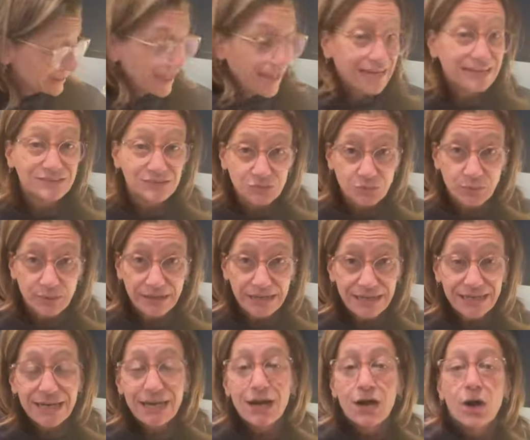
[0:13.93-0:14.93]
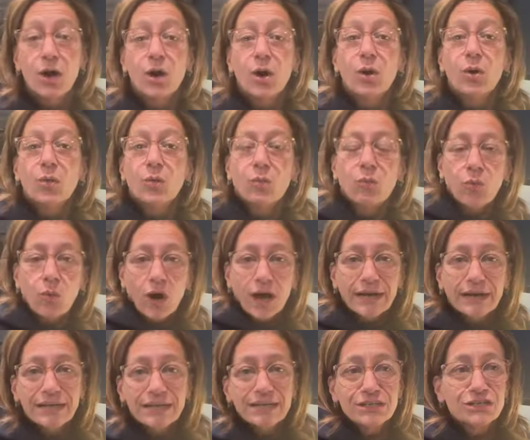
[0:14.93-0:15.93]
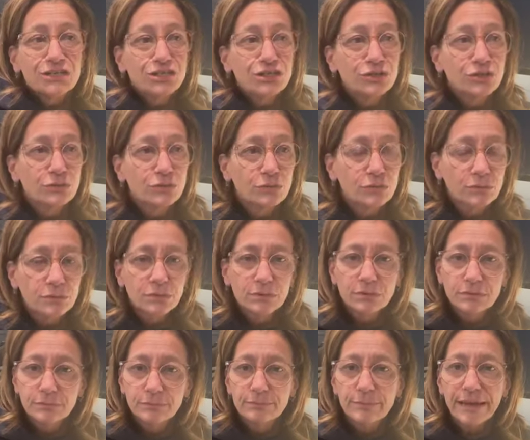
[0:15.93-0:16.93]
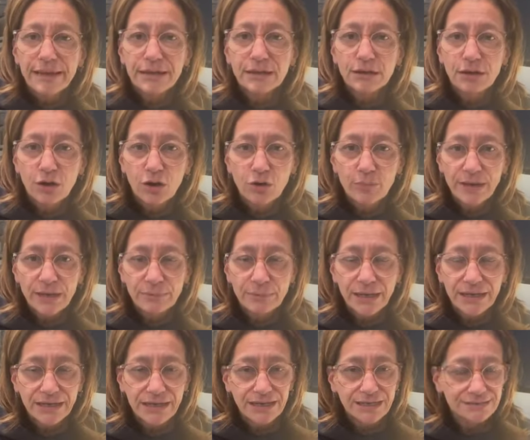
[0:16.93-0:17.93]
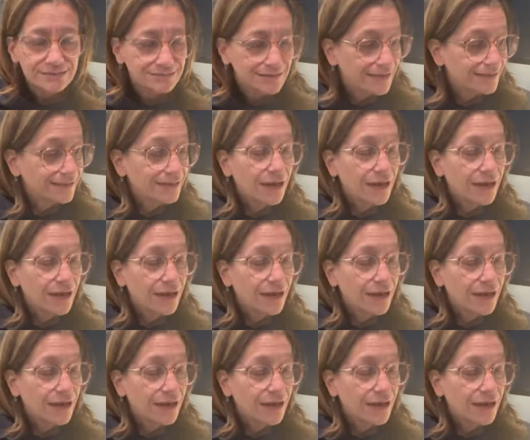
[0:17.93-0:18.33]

last week wanting to make homemade mayonnaise.